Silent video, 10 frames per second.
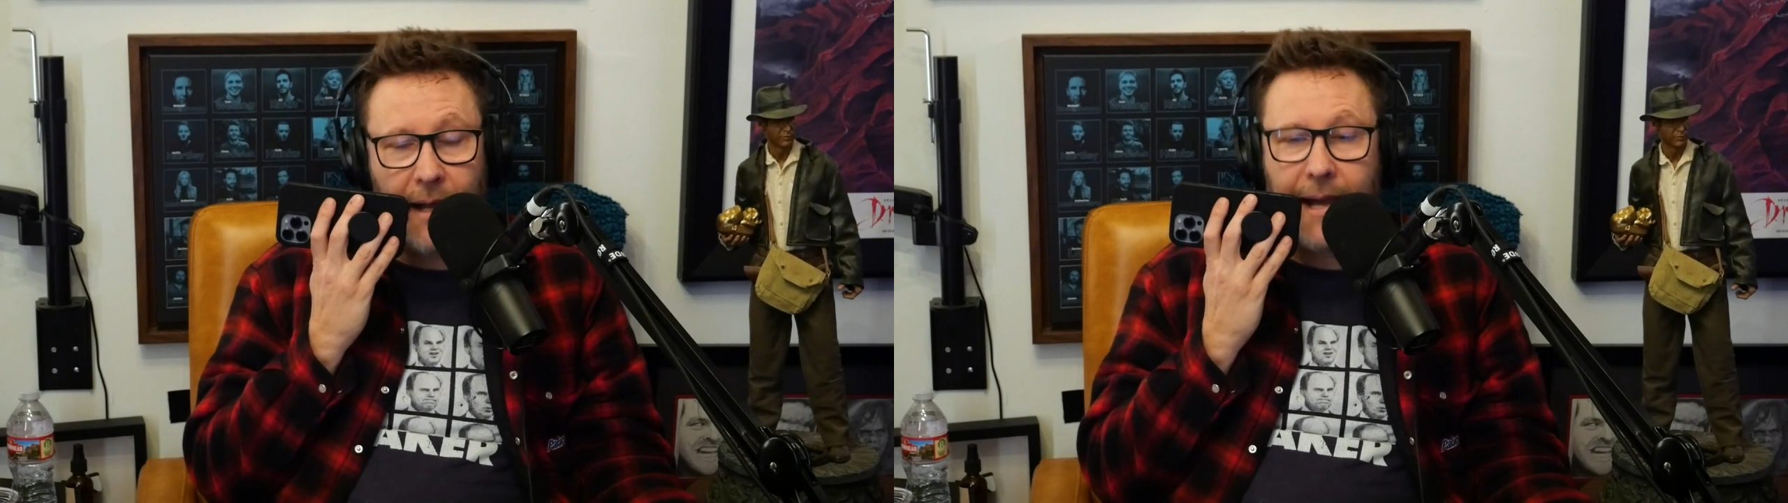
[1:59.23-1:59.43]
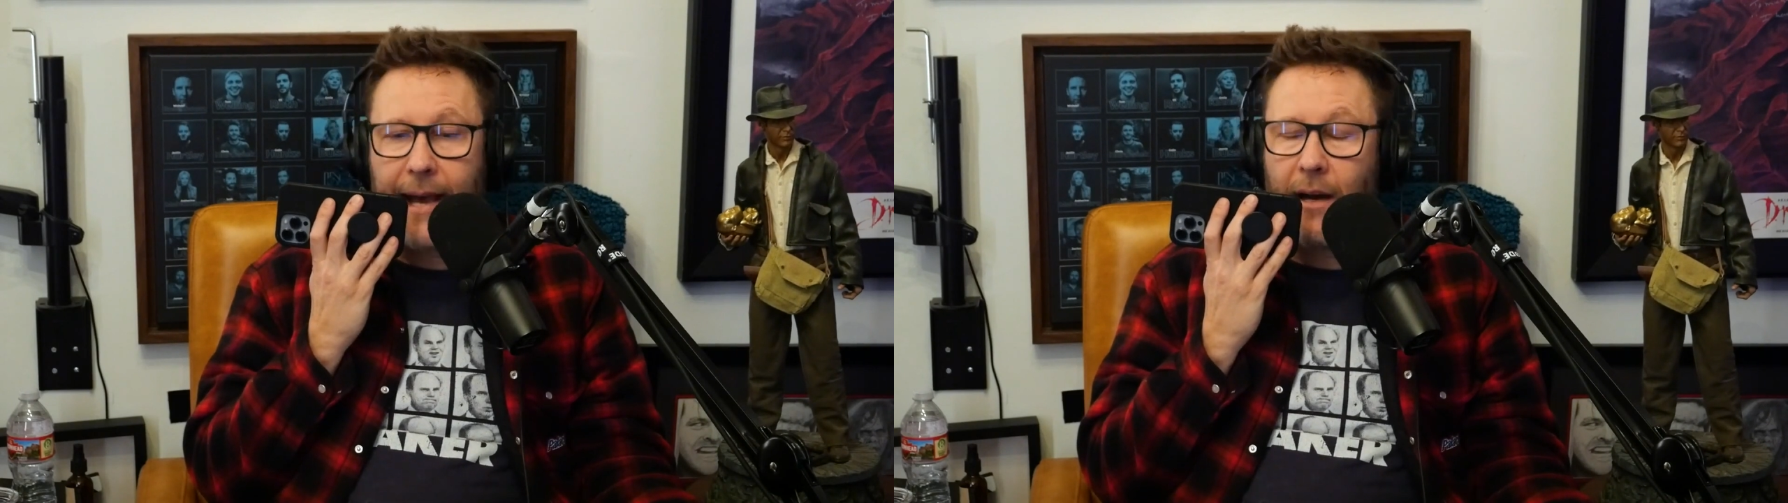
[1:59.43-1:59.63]

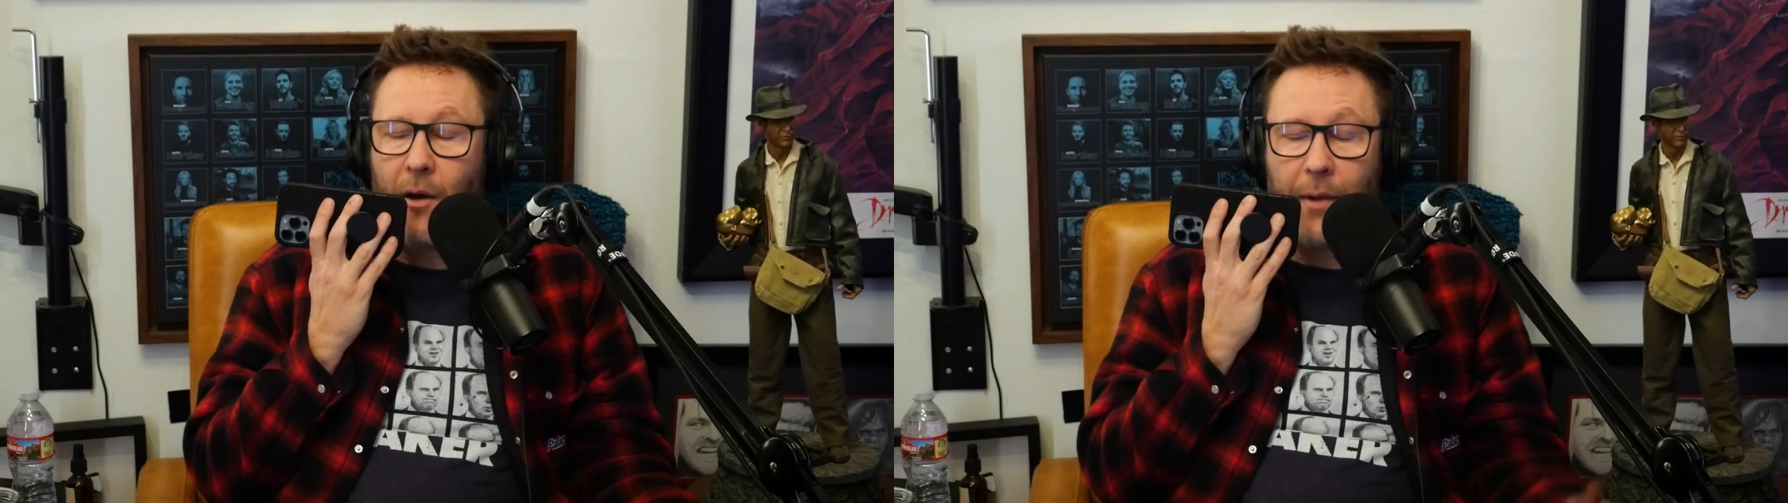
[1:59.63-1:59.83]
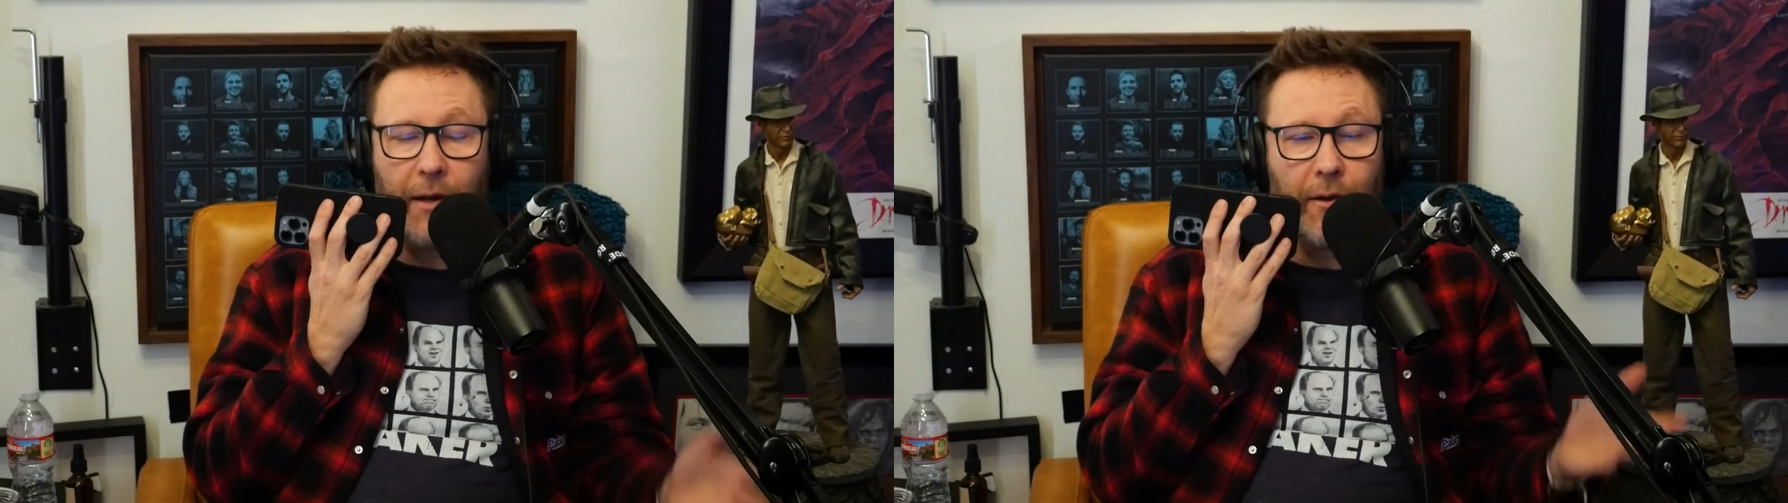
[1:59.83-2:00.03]
They can't
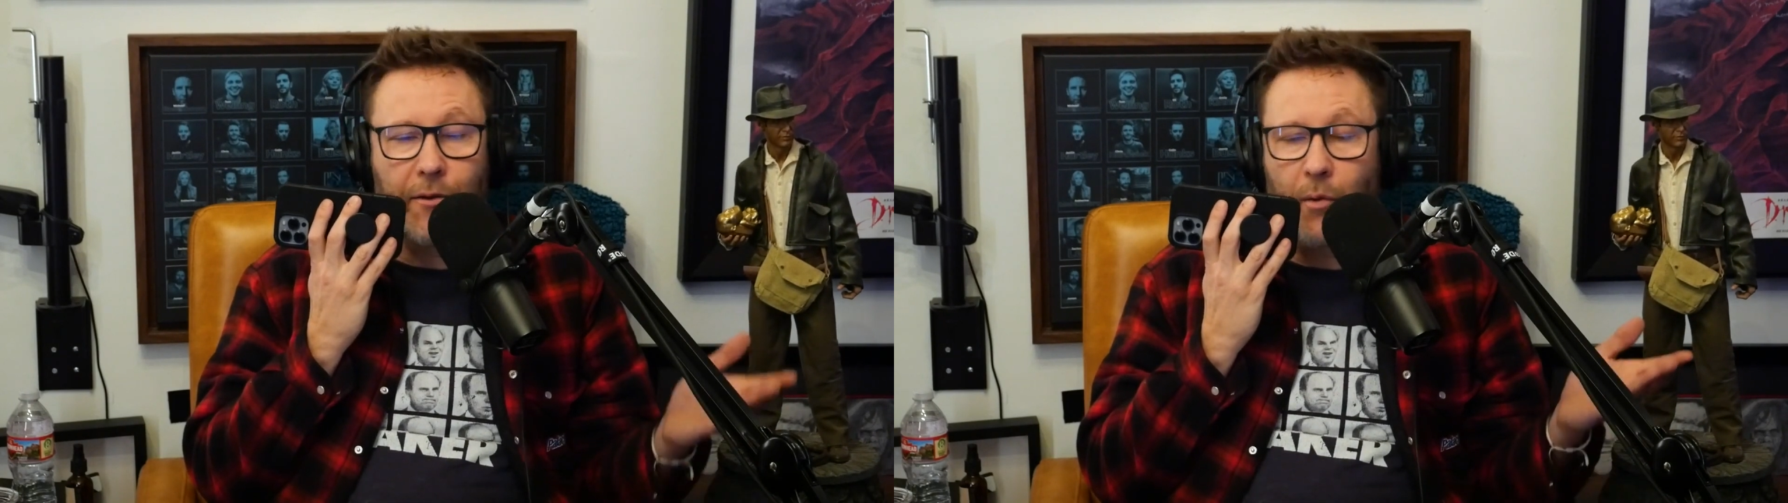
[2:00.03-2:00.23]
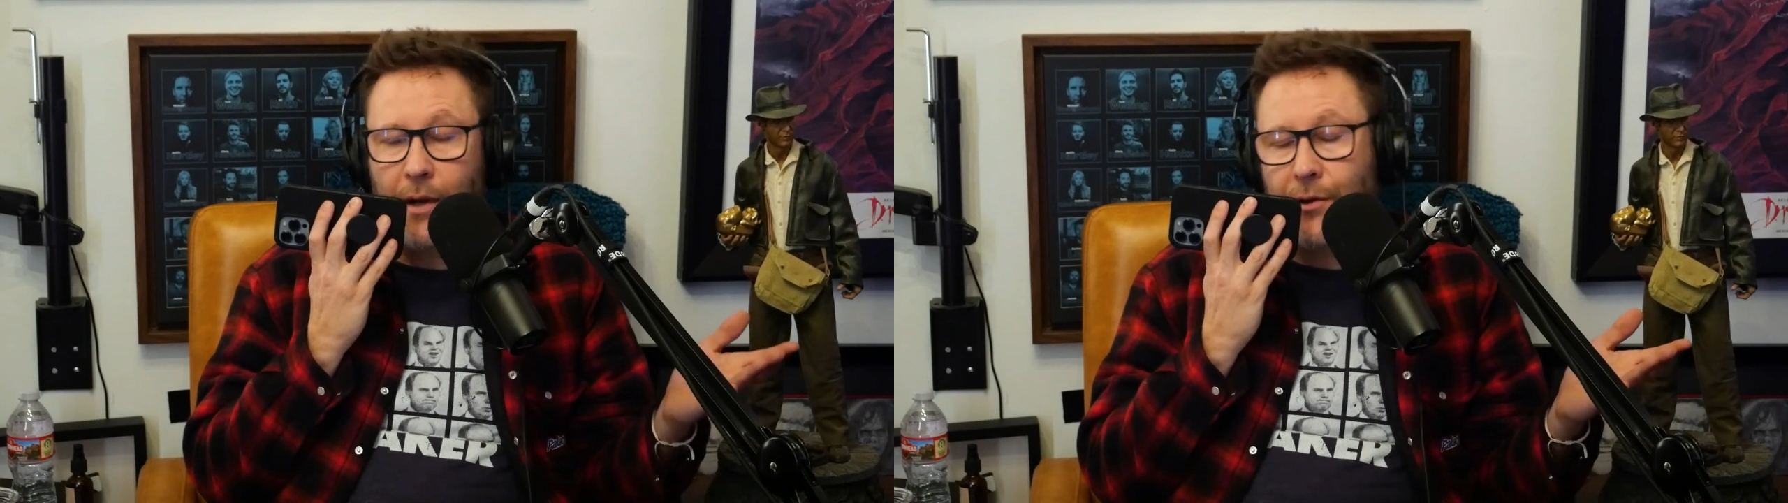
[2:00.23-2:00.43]
all be. You
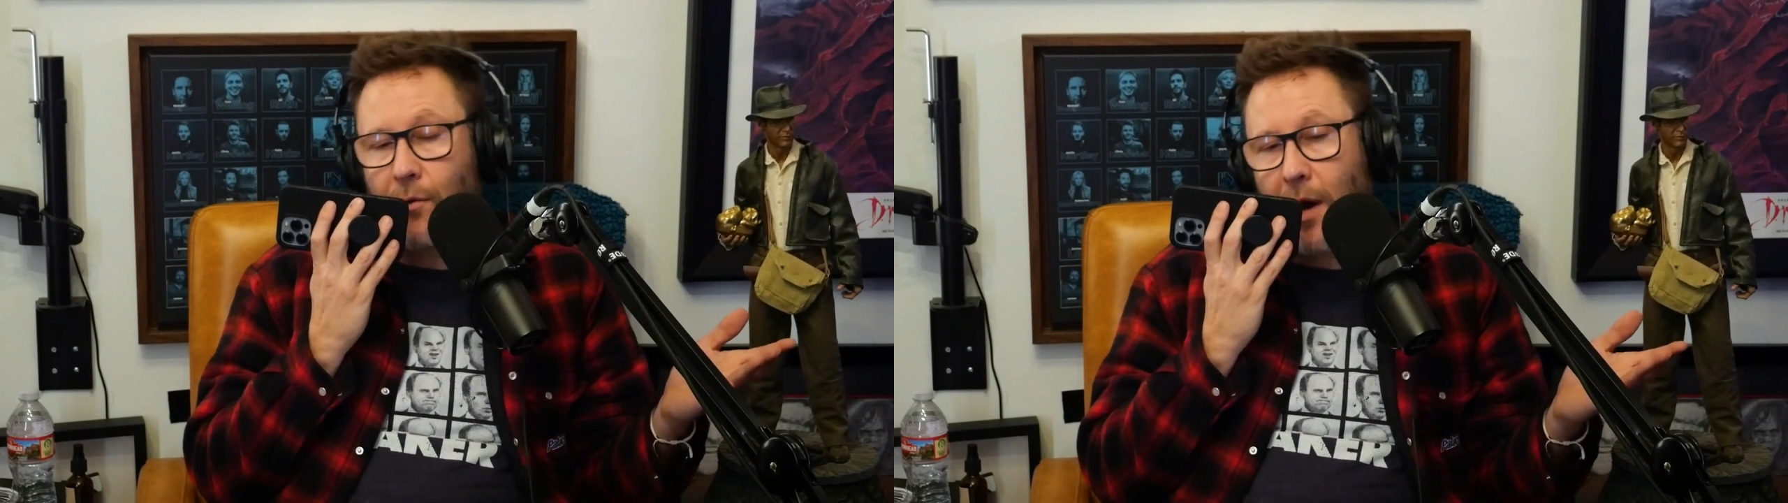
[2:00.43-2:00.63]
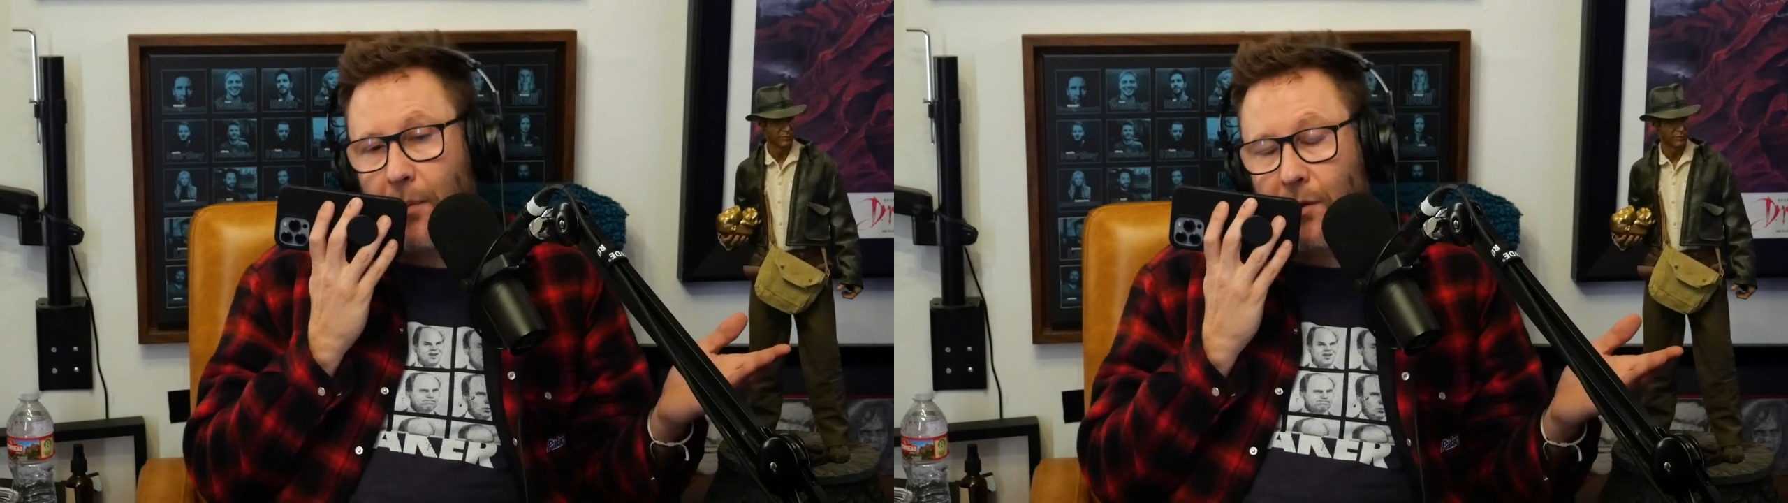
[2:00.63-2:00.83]
do
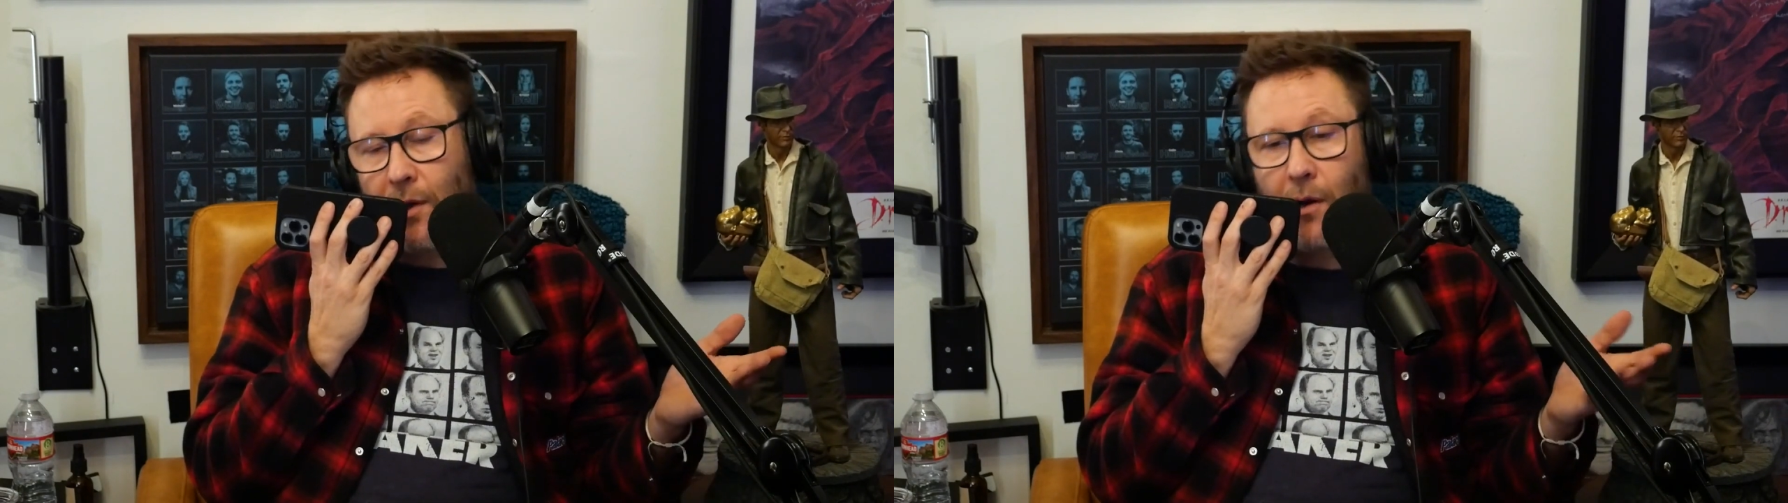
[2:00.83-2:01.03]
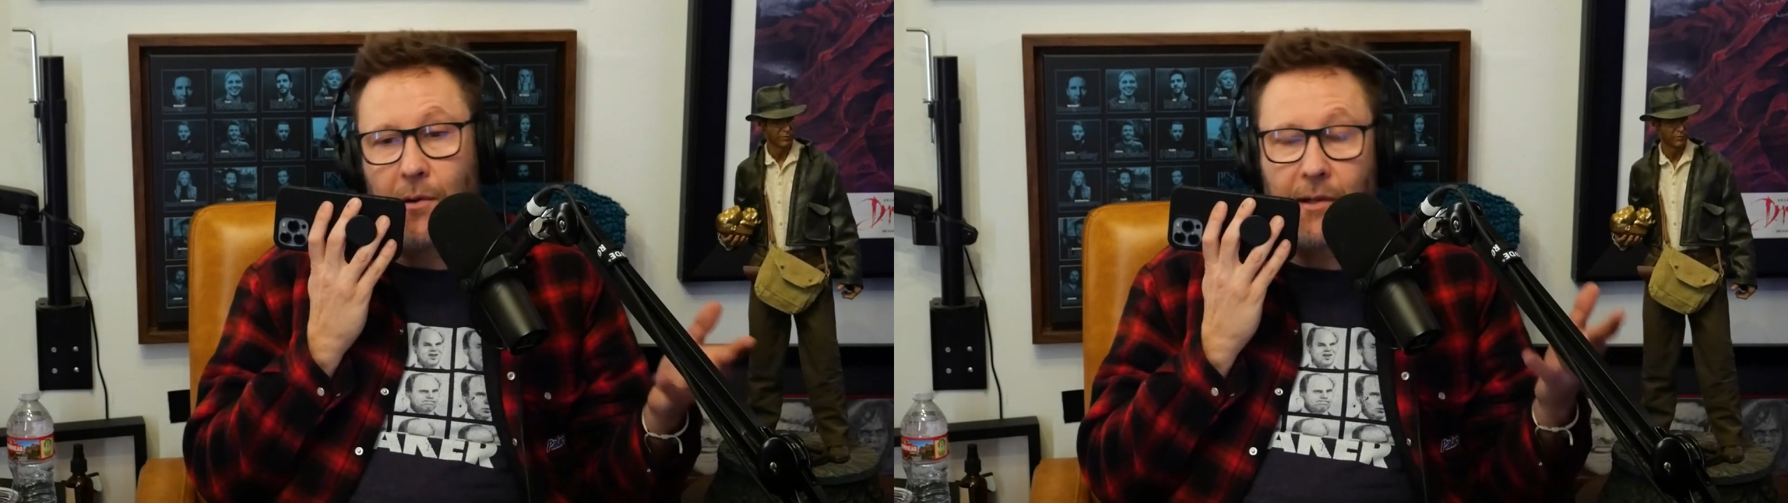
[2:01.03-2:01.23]
22
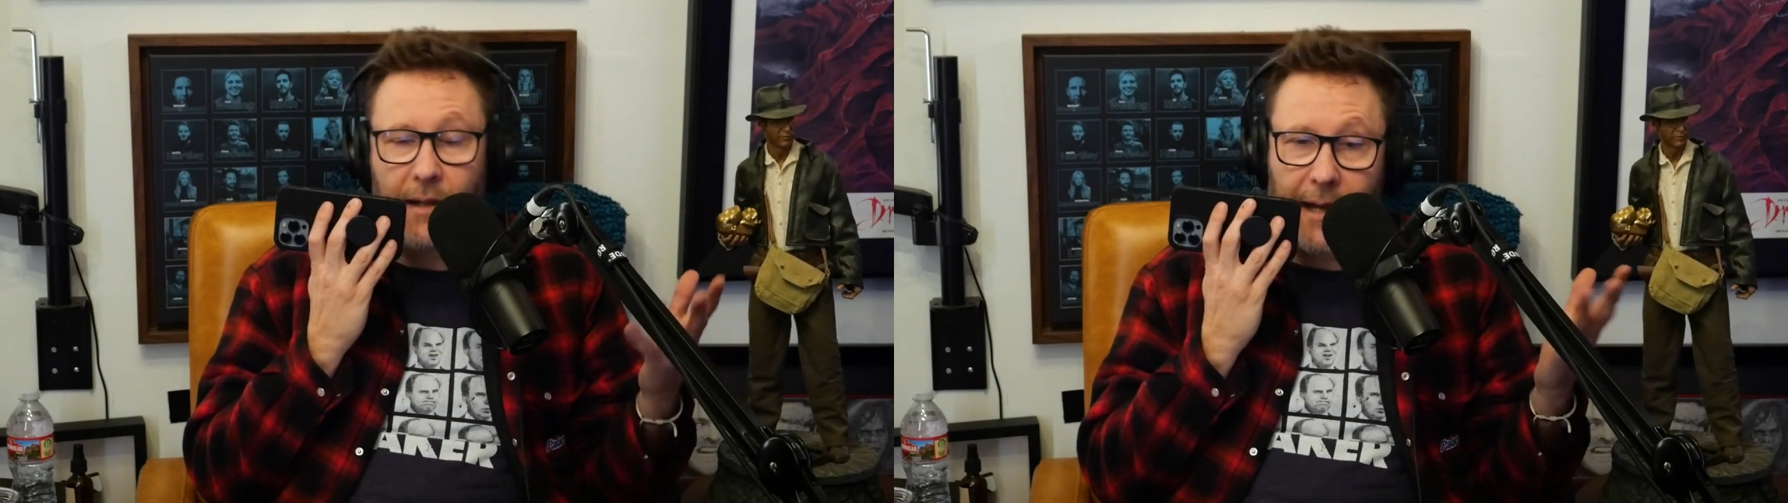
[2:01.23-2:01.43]
episodes,